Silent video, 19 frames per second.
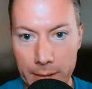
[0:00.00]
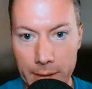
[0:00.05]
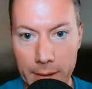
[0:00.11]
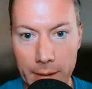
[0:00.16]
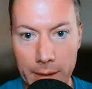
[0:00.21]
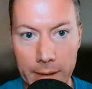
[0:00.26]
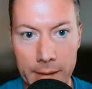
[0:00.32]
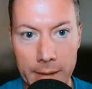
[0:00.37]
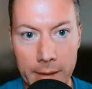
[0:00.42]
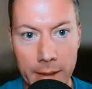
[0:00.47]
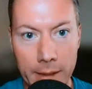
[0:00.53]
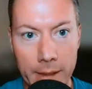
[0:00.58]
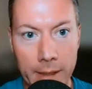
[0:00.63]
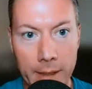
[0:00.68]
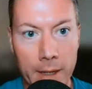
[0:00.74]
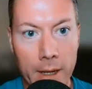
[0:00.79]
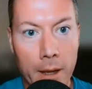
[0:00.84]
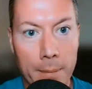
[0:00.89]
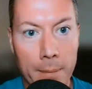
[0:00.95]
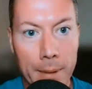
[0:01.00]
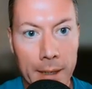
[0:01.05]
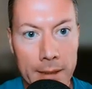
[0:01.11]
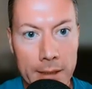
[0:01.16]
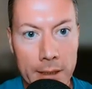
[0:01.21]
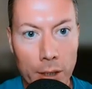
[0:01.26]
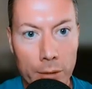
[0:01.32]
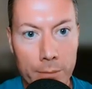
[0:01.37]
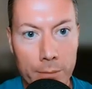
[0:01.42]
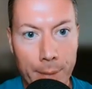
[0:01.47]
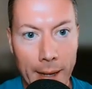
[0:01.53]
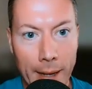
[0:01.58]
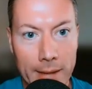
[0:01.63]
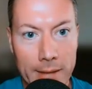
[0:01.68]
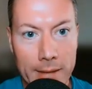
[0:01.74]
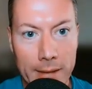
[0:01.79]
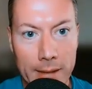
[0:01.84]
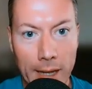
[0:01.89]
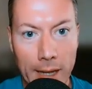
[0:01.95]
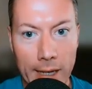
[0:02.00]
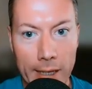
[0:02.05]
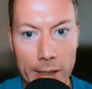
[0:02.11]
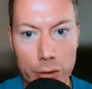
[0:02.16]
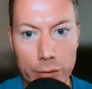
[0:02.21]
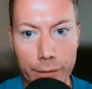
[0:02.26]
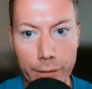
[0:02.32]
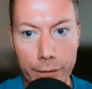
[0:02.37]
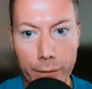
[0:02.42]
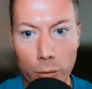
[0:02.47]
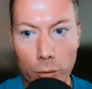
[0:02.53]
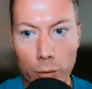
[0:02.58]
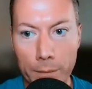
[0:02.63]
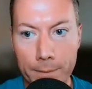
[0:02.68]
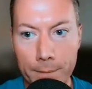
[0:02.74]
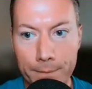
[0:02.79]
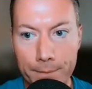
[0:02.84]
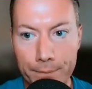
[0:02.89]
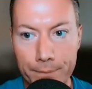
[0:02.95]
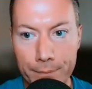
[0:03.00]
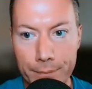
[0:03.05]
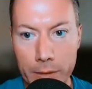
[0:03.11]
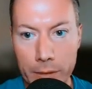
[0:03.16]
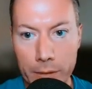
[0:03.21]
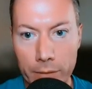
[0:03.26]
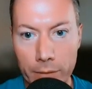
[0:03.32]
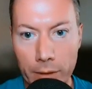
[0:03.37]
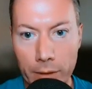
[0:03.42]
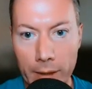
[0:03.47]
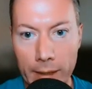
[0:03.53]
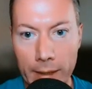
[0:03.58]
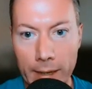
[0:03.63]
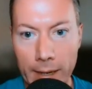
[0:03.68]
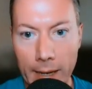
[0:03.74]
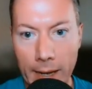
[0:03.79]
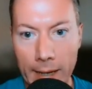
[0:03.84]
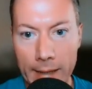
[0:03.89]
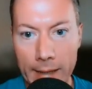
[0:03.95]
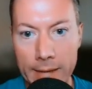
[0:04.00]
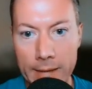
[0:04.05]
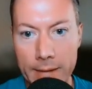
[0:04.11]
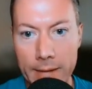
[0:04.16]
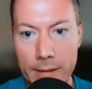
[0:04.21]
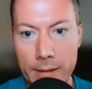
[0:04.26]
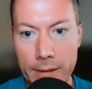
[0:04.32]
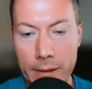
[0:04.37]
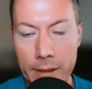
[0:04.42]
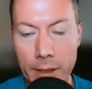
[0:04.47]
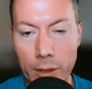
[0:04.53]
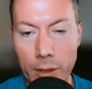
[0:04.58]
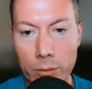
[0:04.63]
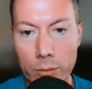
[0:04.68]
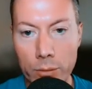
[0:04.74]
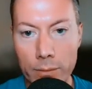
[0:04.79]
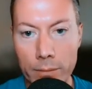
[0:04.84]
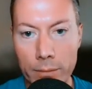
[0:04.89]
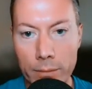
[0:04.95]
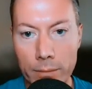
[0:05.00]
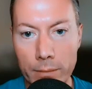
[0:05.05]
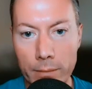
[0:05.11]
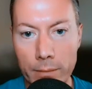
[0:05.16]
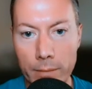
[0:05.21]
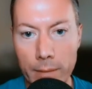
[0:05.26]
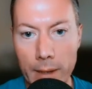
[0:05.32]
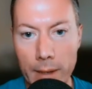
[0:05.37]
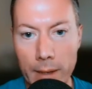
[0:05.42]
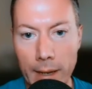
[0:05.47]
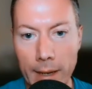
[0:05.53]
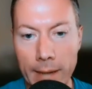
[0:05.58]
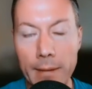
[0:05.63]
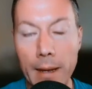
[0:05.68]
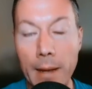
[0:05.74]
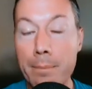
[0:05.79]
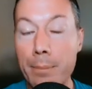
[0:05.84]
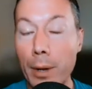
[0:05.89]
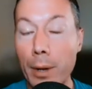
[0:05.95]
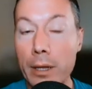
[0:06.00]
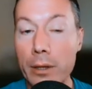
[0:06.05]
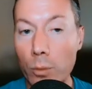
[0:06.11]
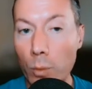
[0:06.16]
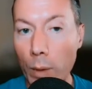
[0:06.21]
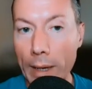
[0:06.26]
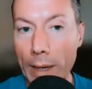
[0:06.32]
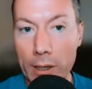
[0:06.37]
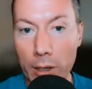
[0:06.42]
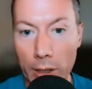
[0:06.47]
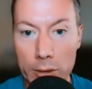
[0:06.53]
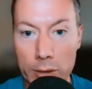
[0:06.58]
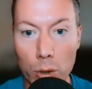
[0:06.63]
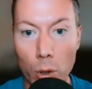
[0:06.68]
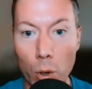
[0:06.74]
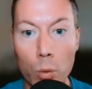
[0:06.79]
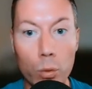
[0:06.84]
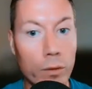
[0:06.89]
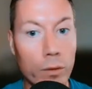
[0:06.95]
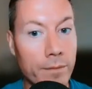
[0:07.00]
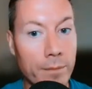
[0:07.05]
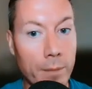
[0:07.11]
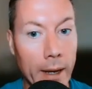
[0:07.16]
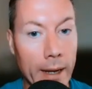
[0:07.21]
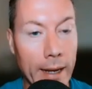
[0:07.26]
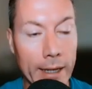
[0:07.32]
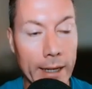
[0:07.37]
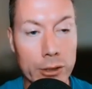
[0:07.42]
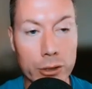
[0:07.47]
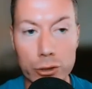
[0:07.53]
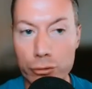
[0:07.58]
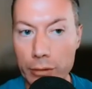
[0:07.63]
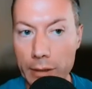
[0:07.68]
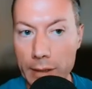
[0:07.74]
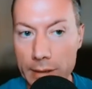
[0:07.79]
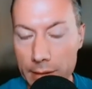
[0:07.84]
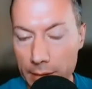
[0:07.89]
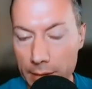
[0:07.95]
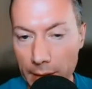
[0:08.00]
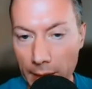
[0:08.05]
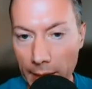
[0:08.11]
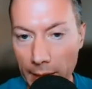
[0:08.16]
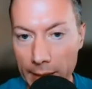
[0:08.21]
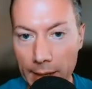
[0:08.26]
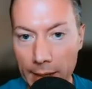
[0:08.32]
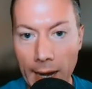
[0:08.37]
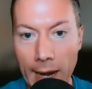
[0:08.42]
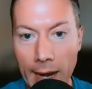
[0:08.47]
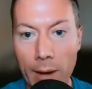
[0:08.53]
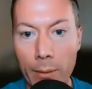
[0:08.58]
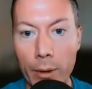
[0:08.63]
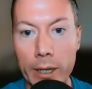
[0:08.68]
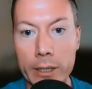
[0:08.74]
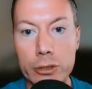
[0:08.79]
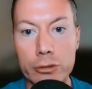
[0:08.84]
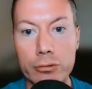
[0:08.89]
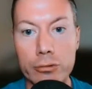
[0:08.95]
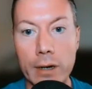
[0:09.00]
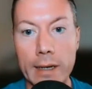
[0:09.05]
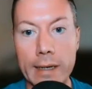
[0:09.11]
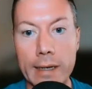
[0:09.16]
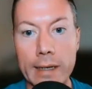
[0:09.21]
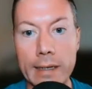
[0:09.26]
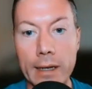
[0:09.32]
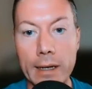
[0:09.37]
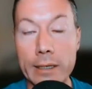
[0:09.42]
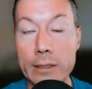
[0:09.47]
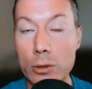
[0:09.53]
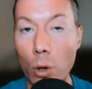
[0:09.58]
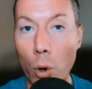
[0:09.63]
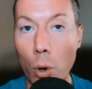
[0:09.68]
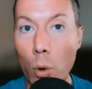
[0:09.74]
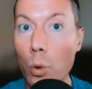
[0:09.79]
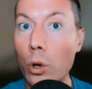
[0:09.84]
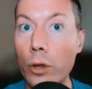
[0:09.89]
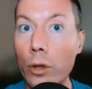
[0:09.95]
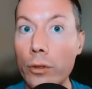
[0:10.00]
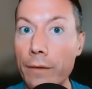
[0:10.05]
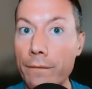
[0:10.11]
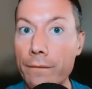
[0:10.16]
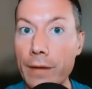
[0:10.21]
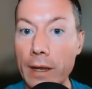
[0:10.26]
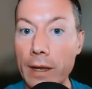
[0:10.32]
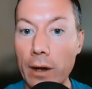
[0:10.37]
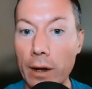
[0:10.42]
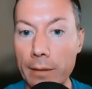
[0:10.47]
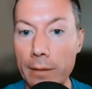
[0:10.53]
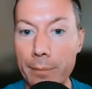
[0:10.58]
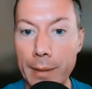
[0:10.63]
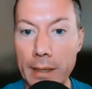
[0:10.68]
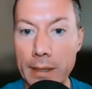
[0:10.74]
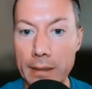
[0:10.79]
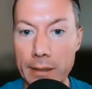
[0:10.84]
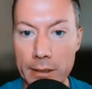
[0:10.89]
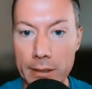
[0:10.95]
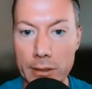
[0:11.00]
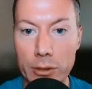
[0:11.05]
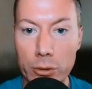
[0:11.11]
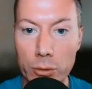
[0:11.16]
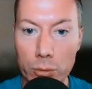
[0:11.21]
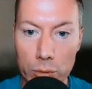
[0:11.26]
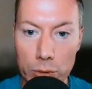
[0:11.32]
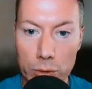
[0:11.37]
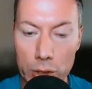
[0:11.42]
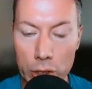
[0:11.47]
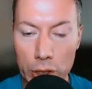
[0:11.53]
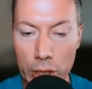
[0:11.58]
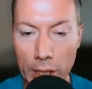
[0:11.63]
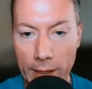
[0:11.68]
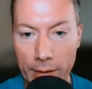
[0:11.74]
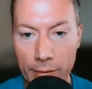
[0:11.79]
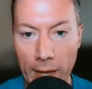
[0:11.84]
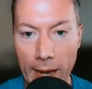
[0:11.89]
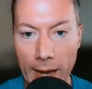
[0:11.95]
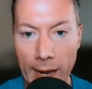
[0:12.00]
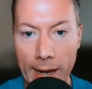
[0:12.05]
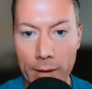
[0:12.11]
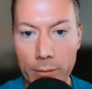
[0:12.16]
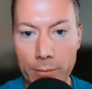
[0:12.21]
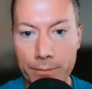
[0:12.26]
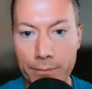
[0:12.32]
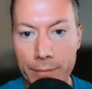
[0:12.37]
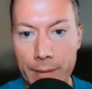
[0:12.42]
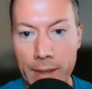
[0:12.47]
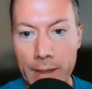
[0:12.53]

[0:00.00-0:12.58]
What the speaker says: Okay. But let's go back to the H4. All right. And, you know, And by the way, guys, all of my entries and how I trade is all on the VIP Discord, so check that out.